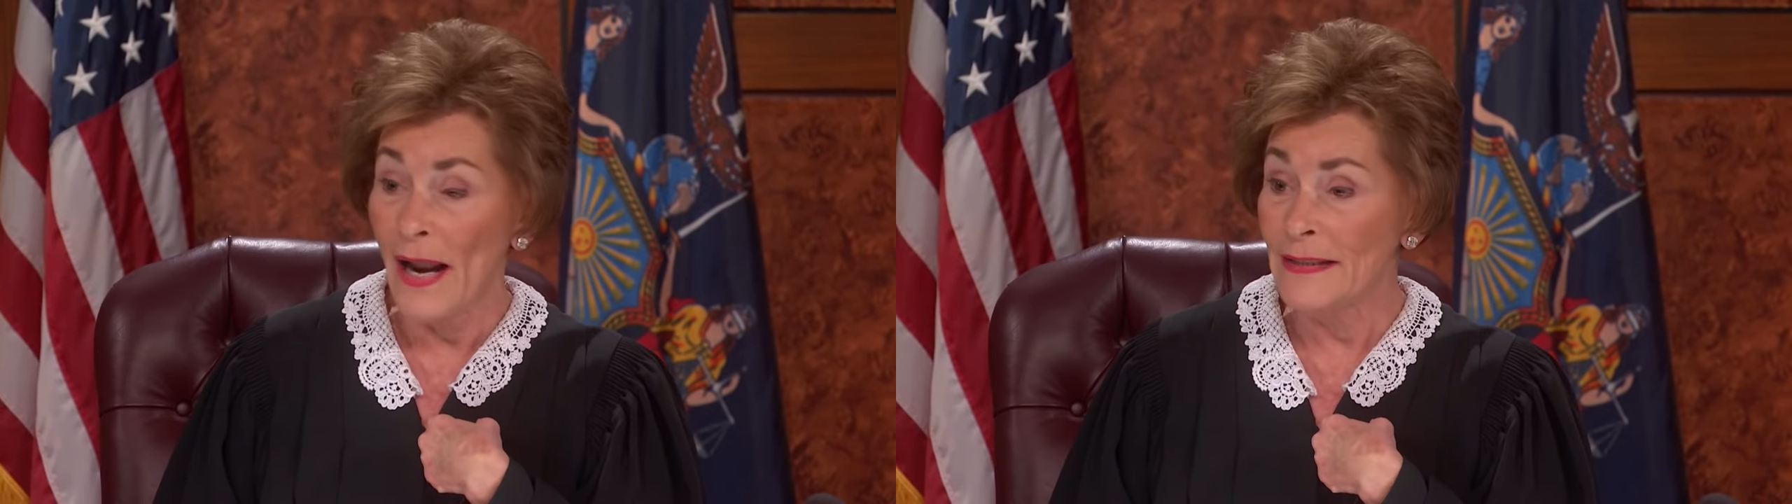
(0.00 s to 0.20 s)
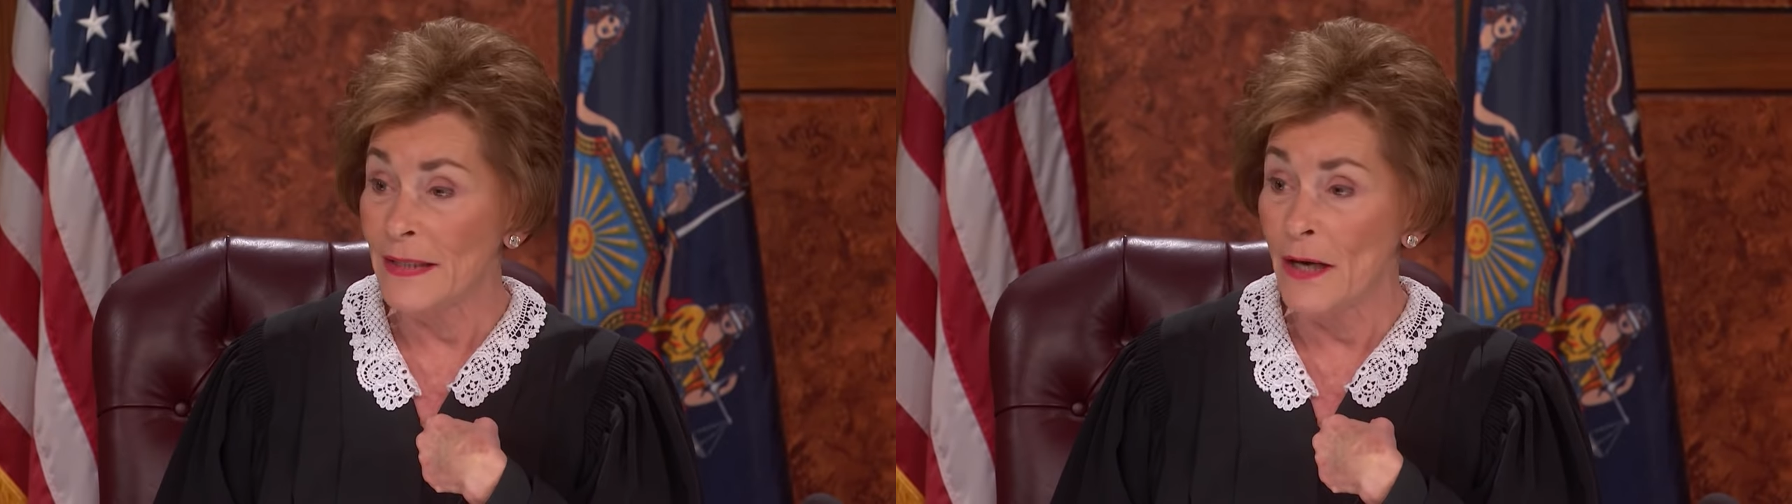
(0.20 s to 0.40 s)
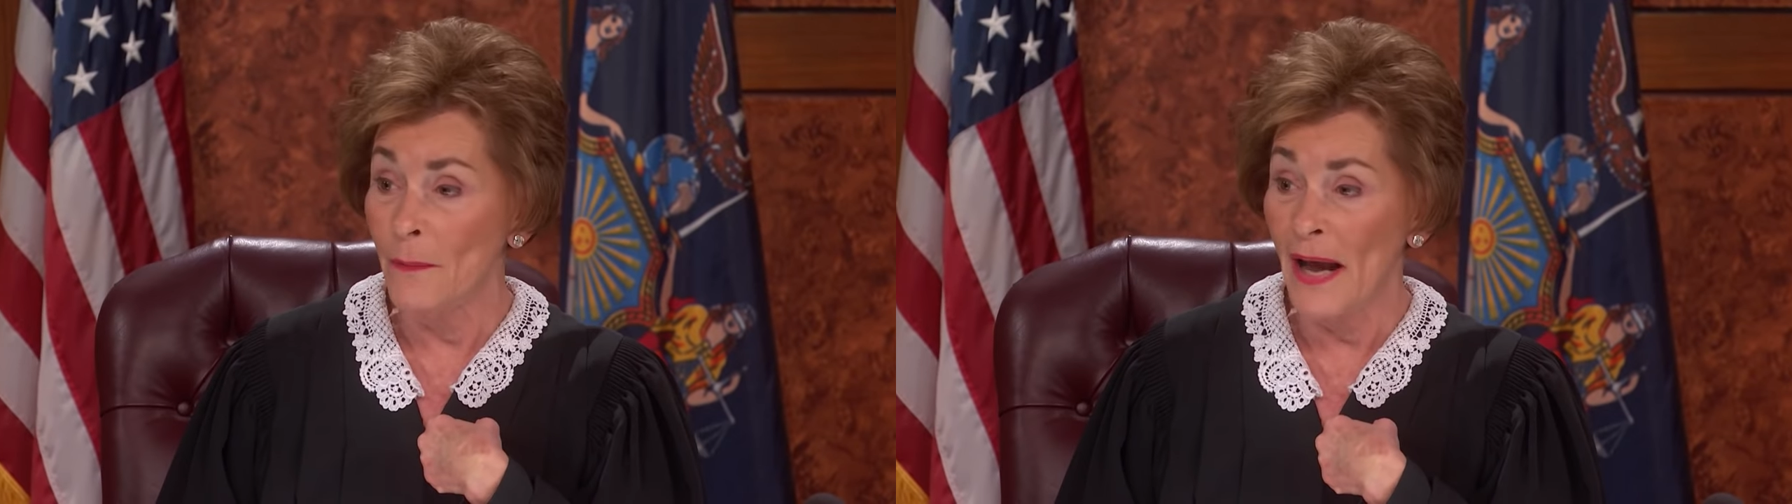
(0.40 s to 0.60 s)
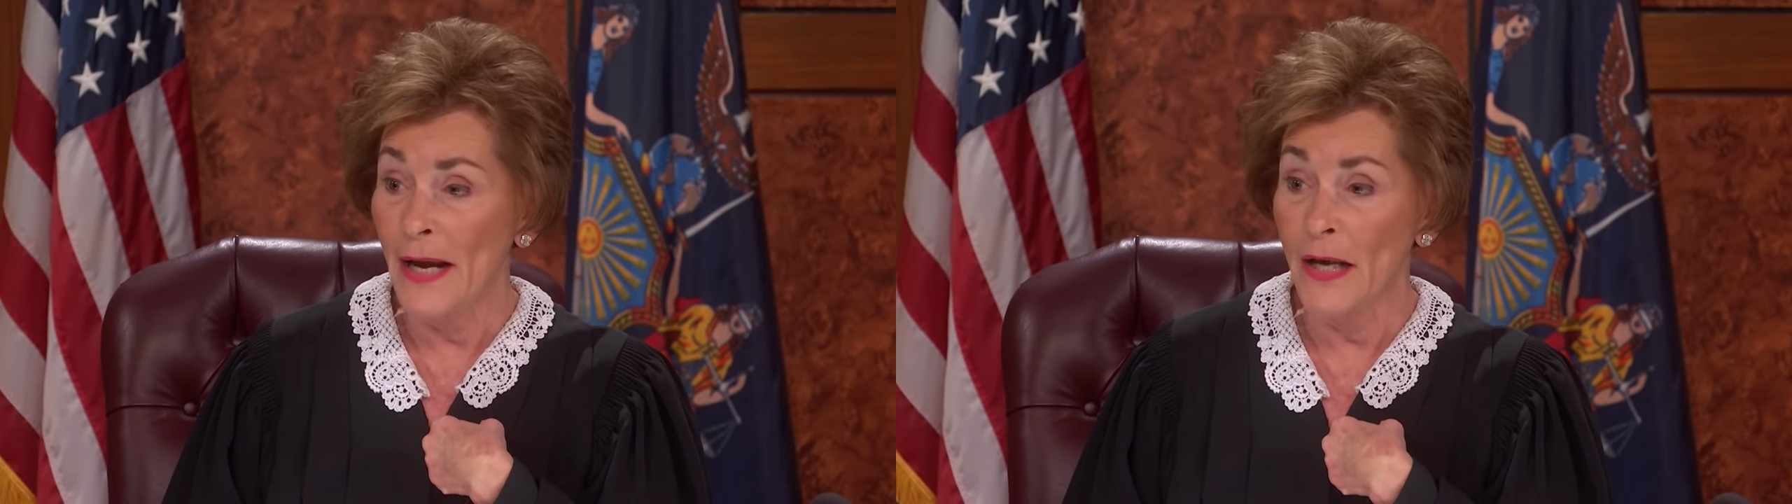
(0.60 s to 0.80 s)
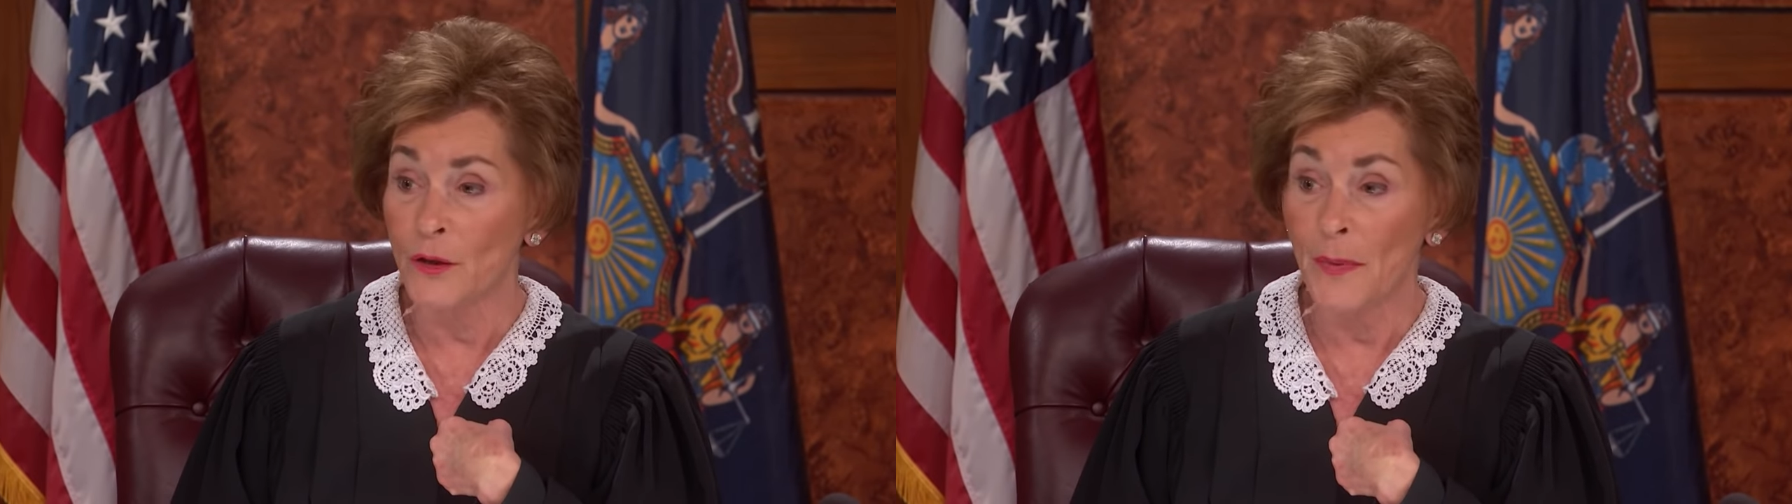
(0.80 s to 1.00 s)
I say I was, to my
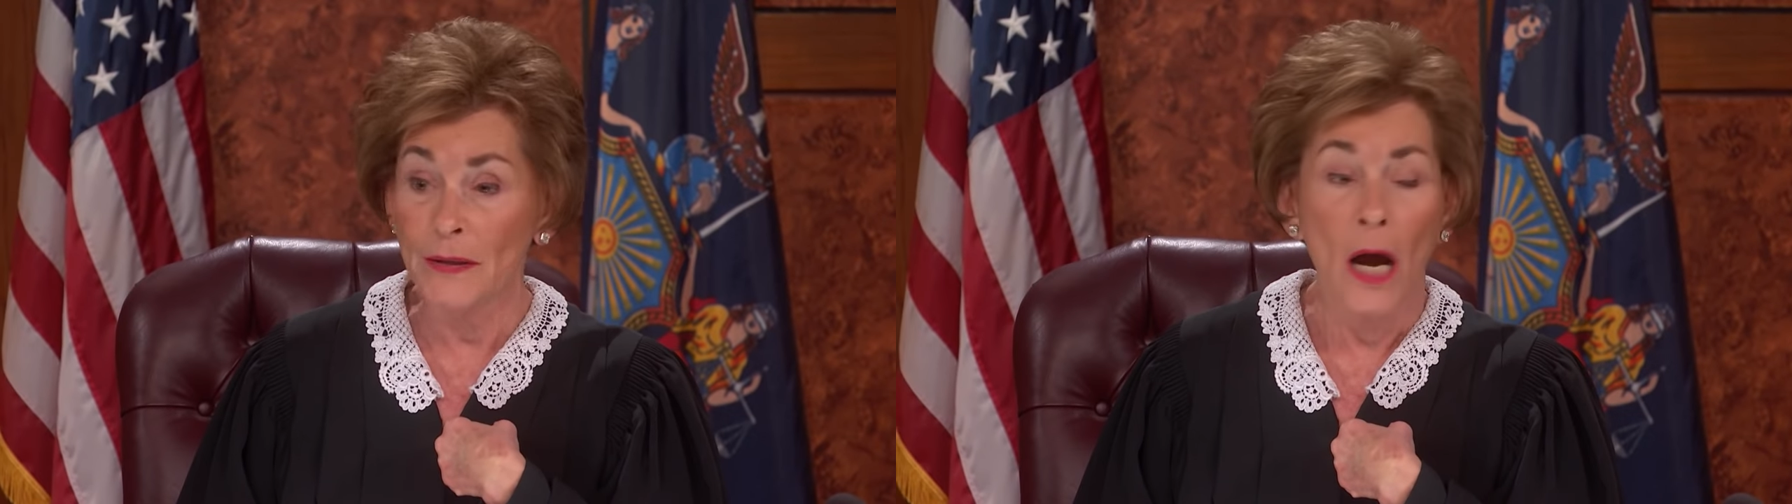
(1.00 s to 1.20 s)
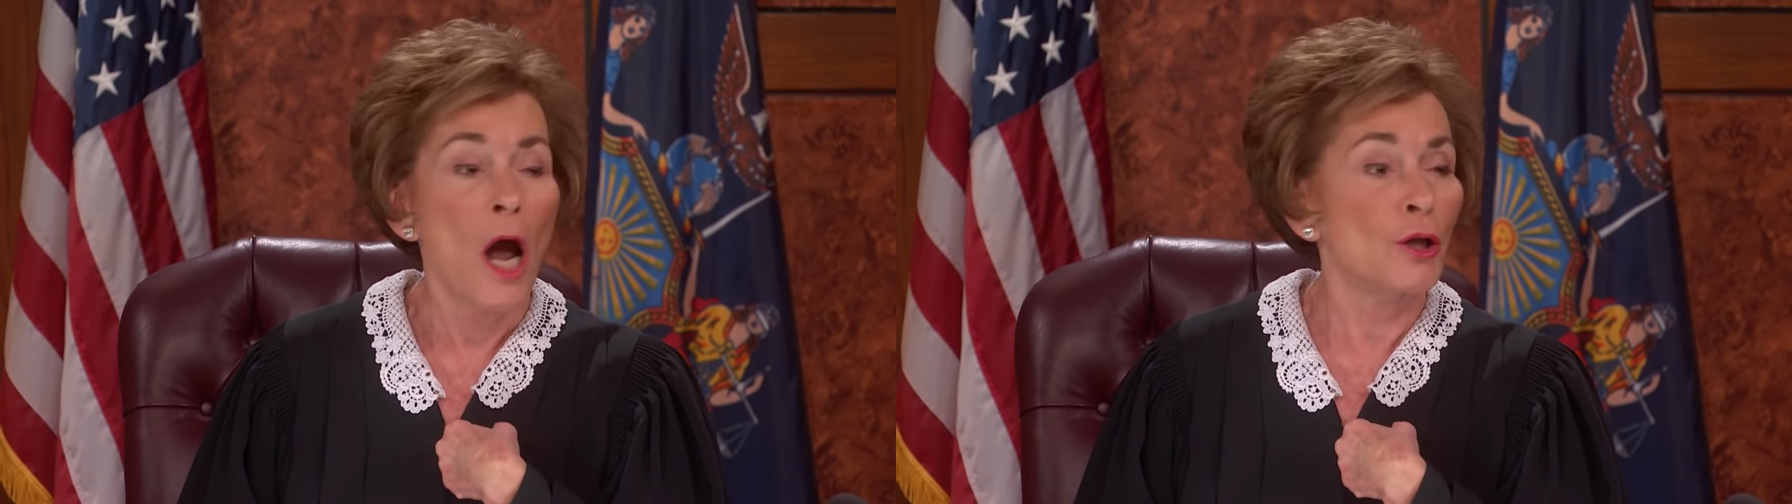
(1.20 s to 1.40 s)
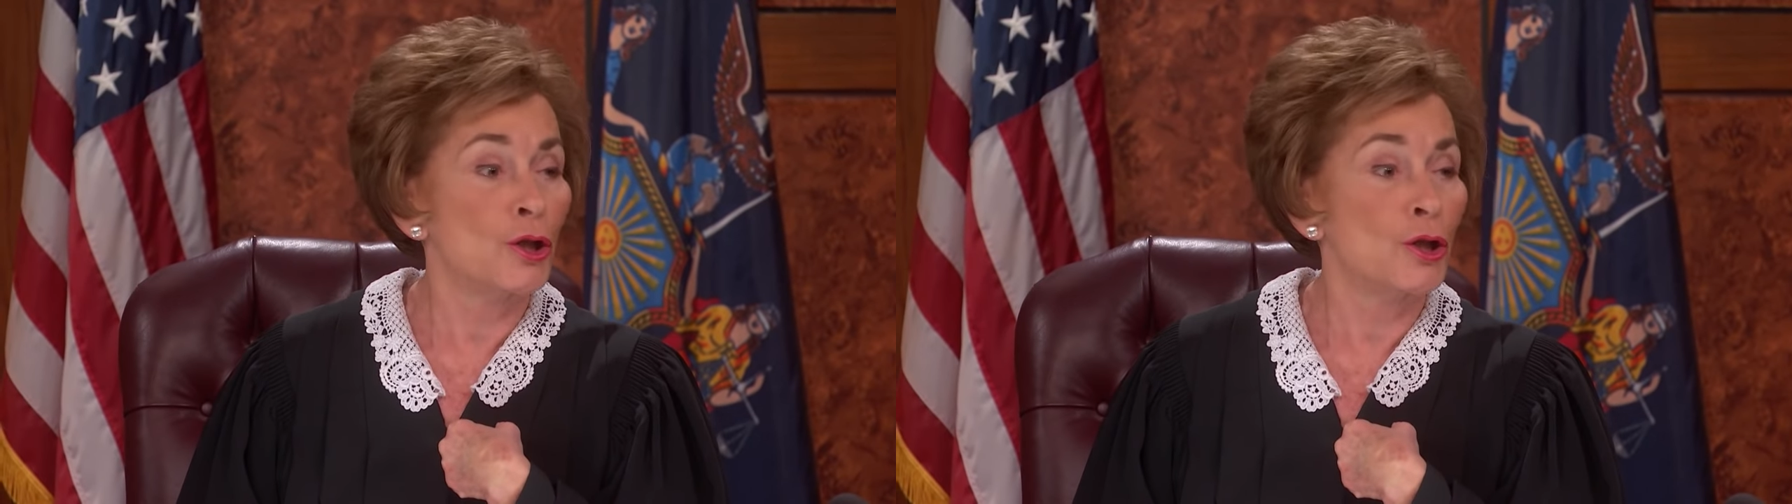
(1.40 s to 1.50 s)
husband?